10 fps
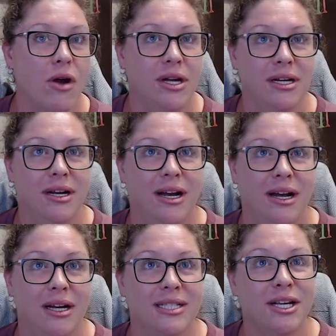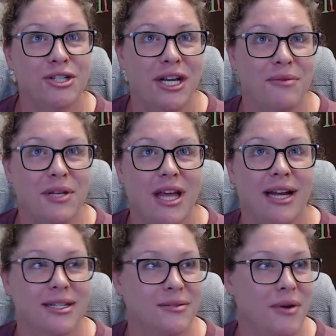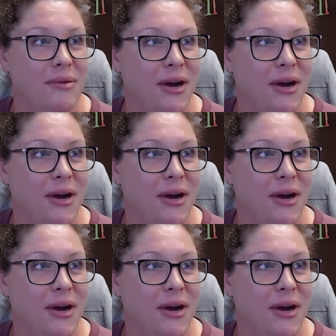uh, uh, associated with that as well,